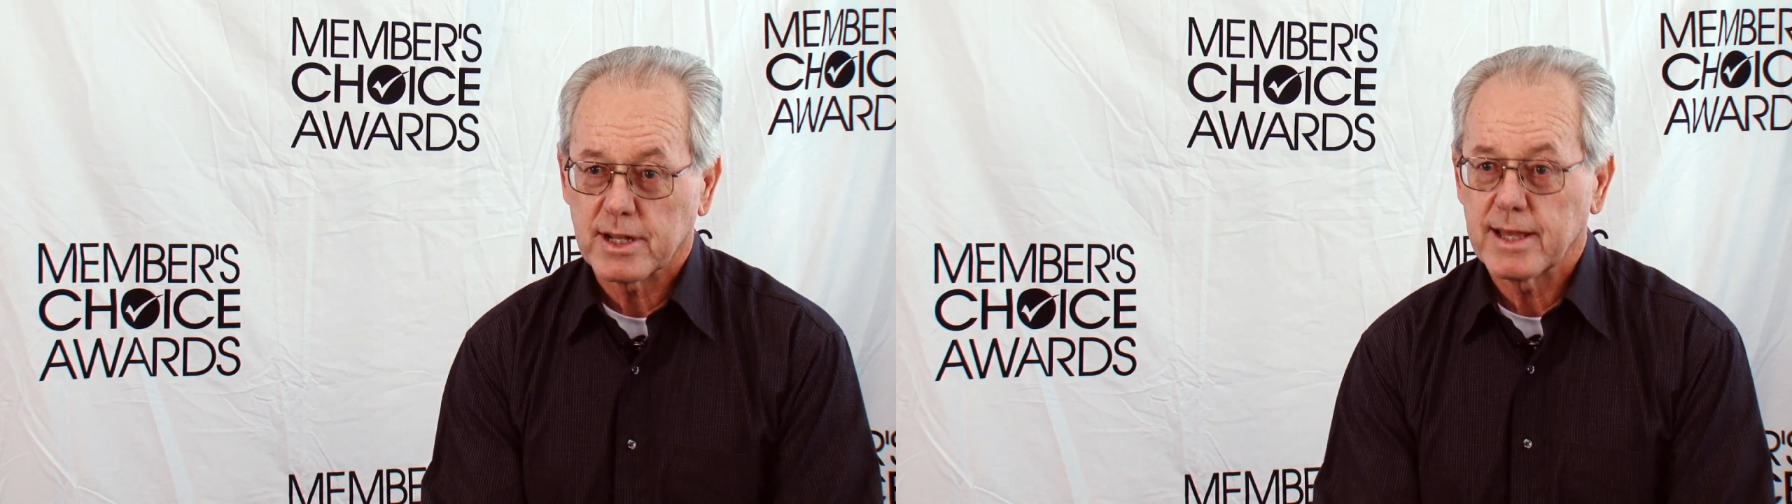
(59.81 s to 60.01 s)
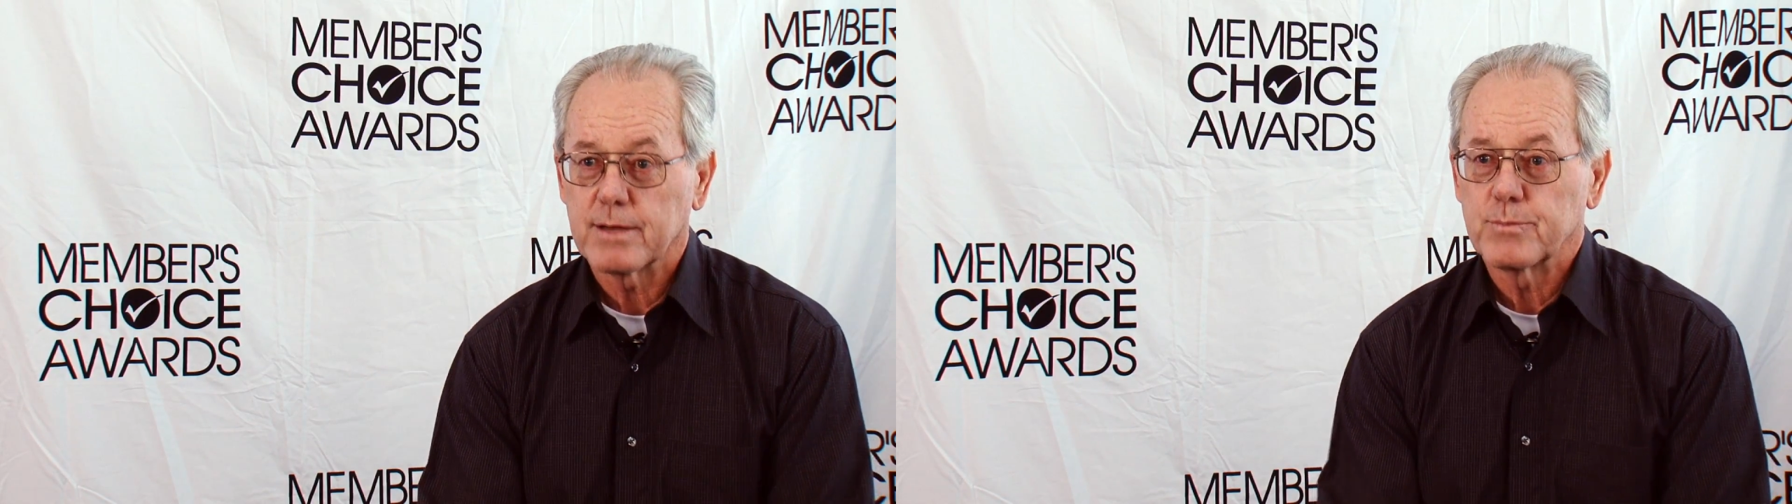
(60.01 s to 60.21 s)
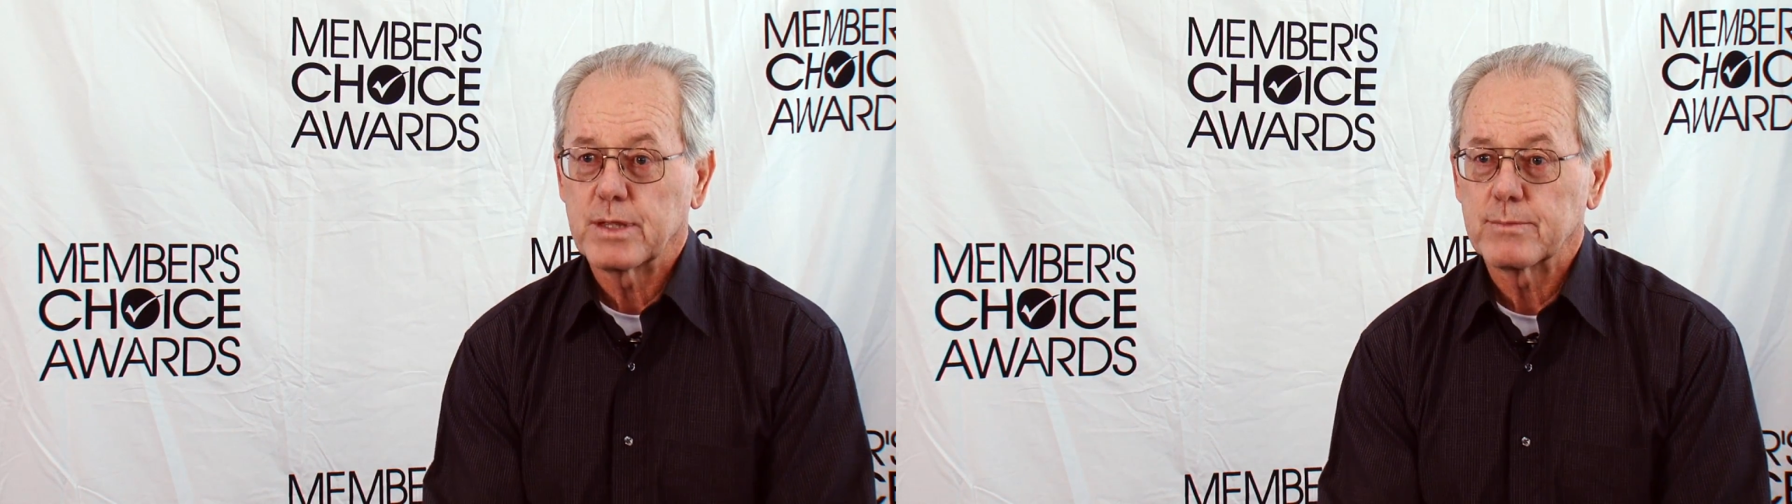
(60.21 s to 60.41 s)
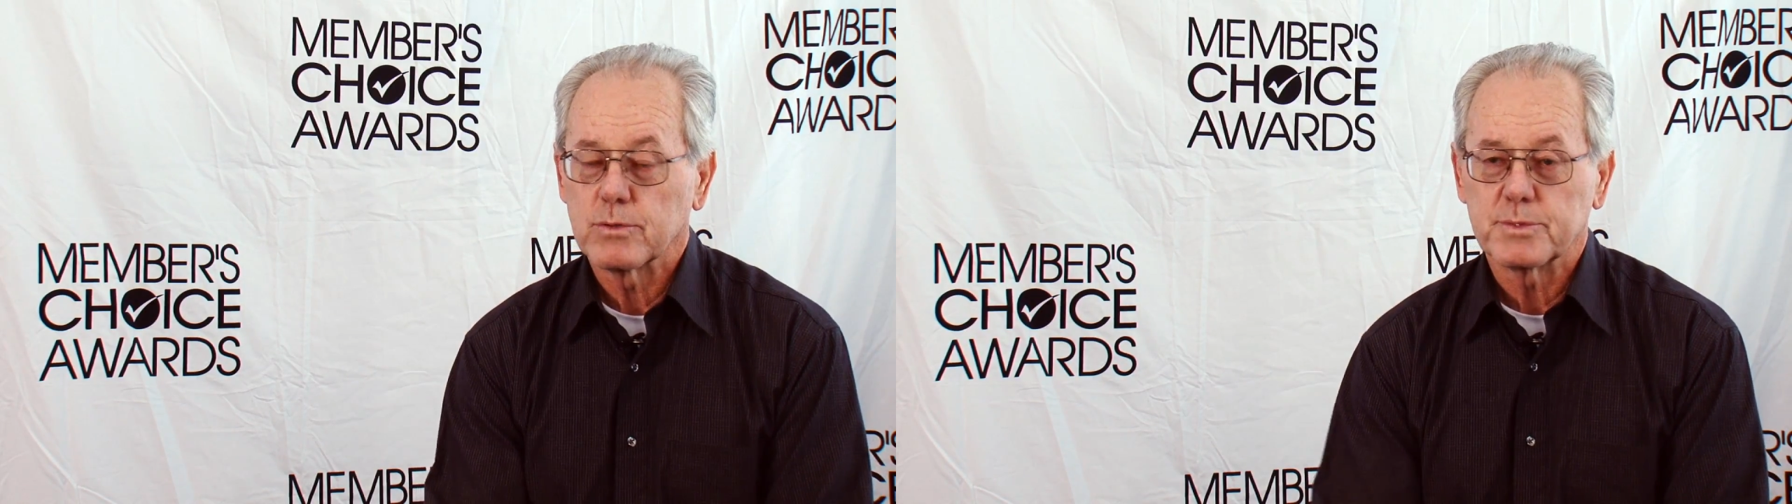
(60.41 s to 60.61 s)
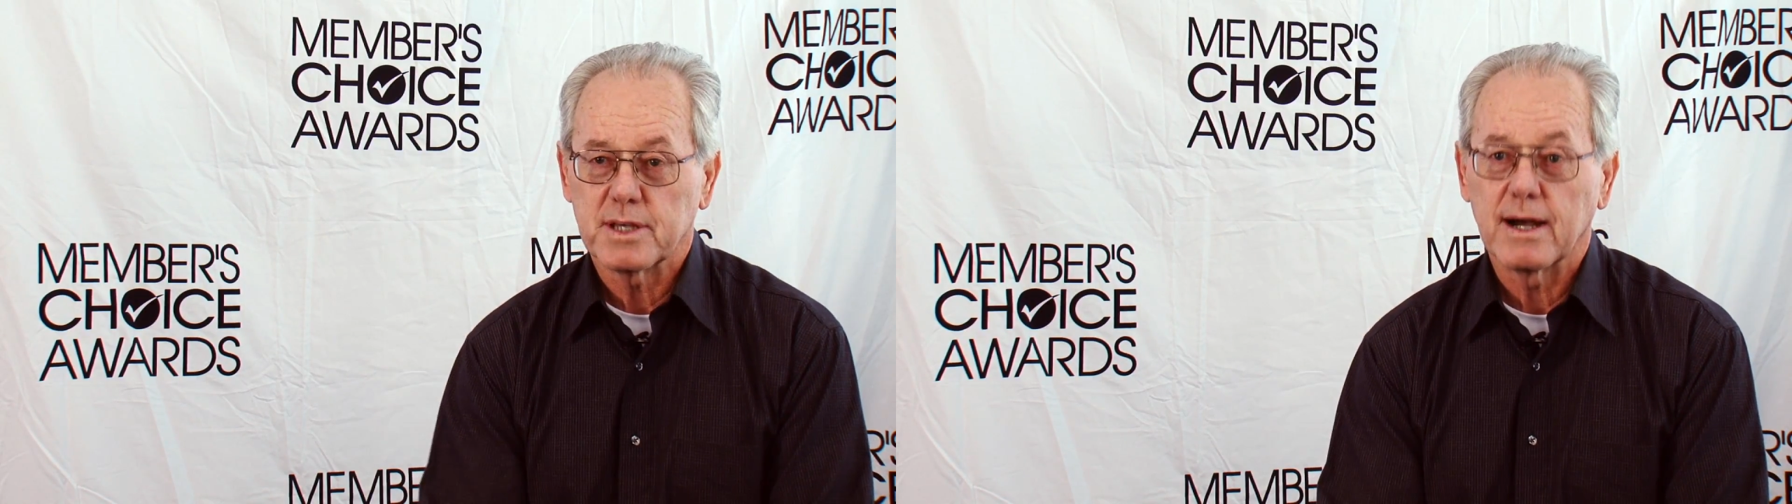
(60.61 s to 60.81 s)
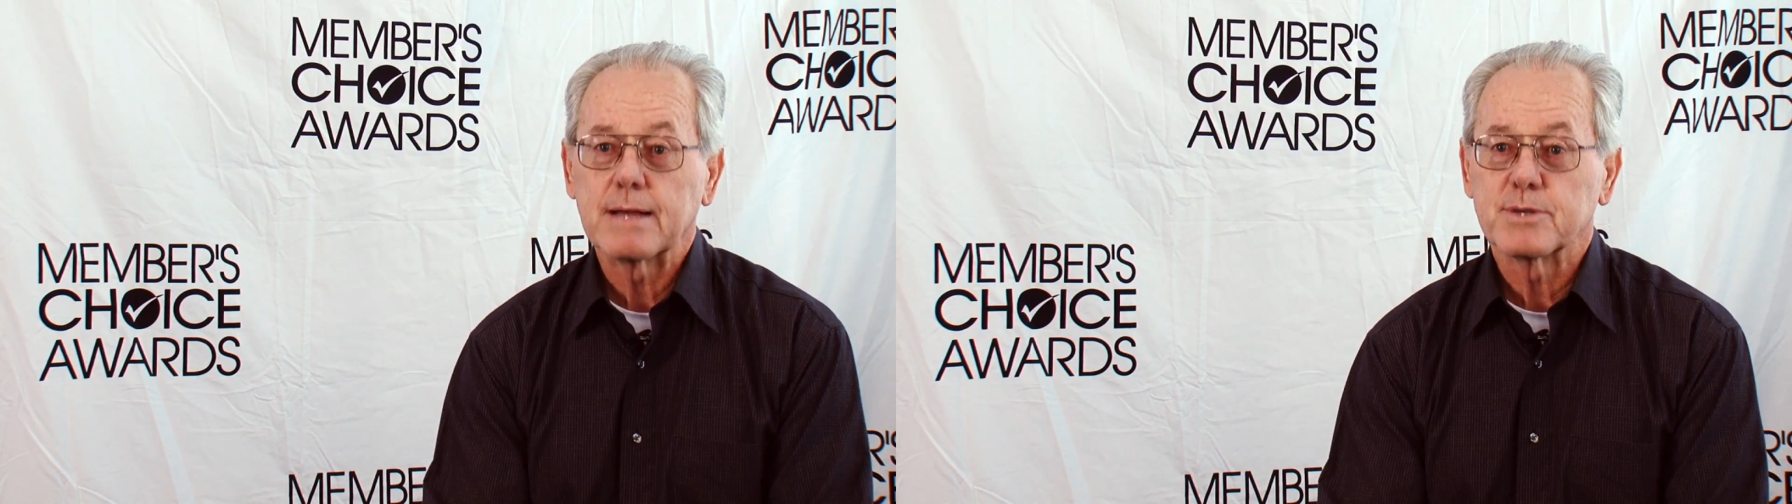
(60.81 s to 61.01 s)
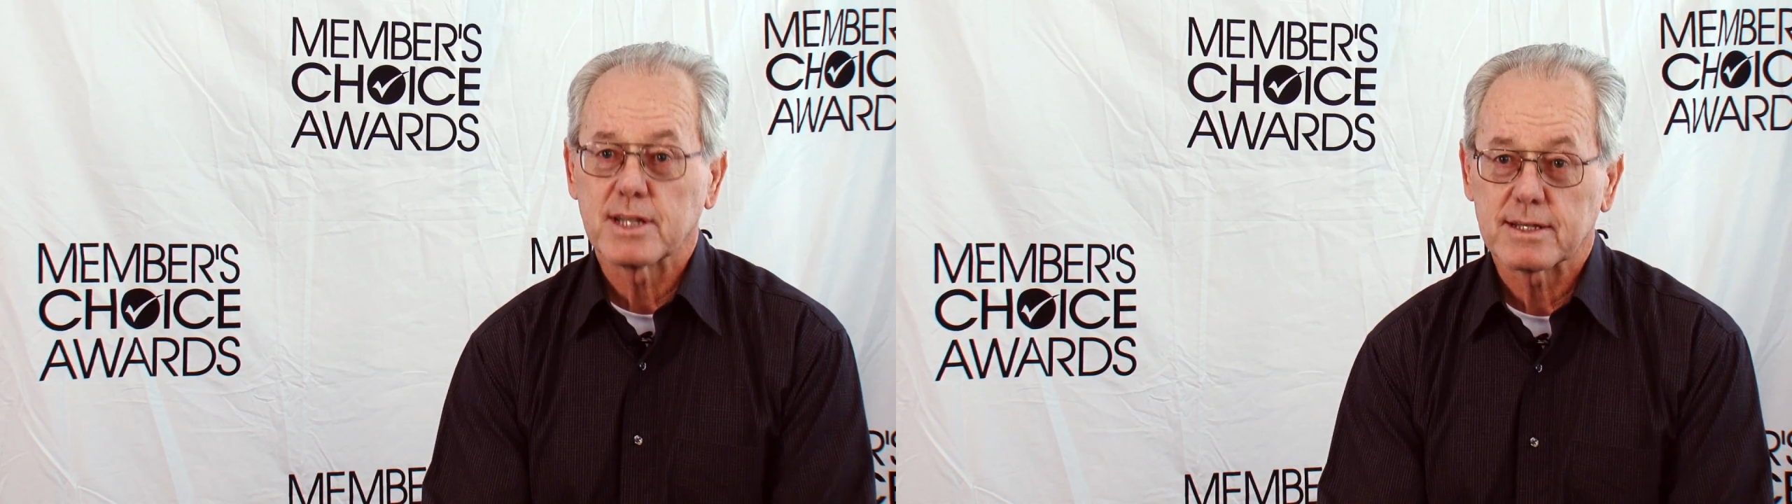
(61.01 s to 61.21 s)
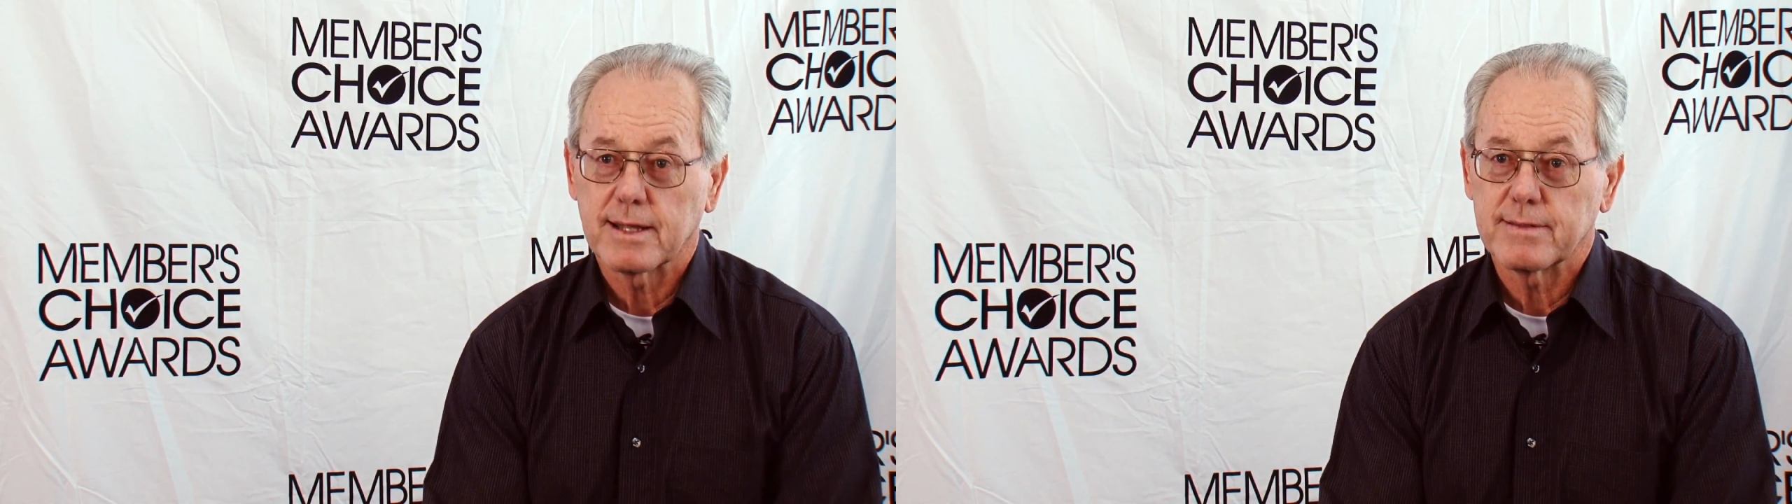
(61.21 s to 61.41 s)
that I had people behind me
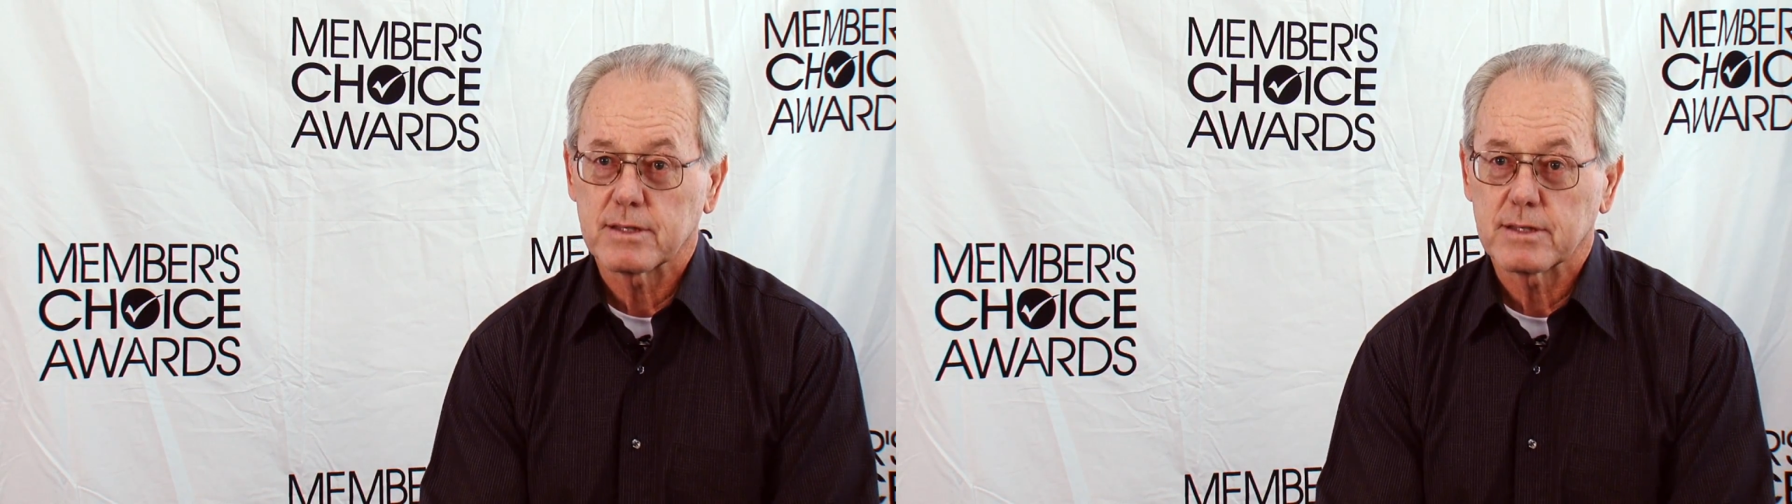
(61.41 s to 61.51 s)
like that